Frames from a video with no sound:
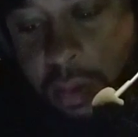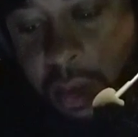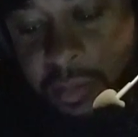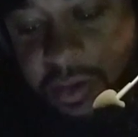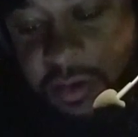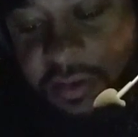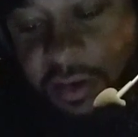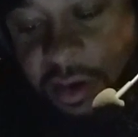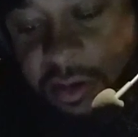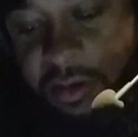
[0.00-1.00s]
I'm just
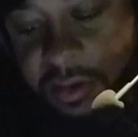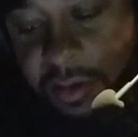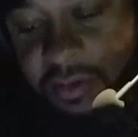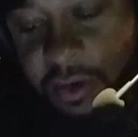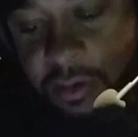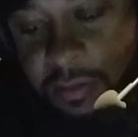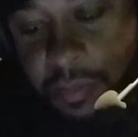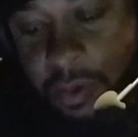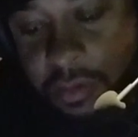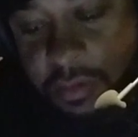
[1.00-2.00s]
sharing this. I'm sharing the
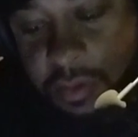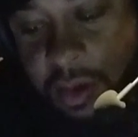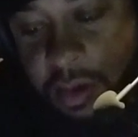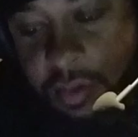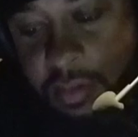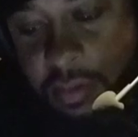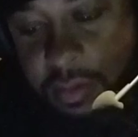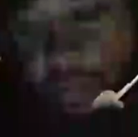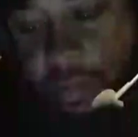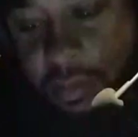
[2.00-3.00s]
post, you guys,
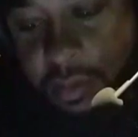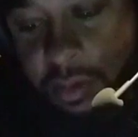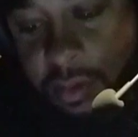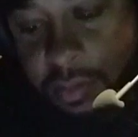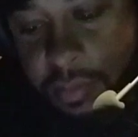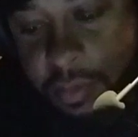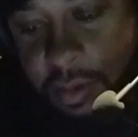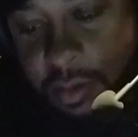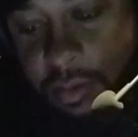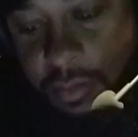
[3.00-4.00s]

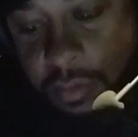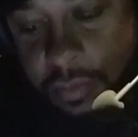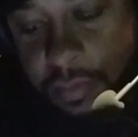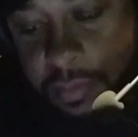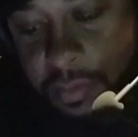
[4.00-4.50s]
in the group.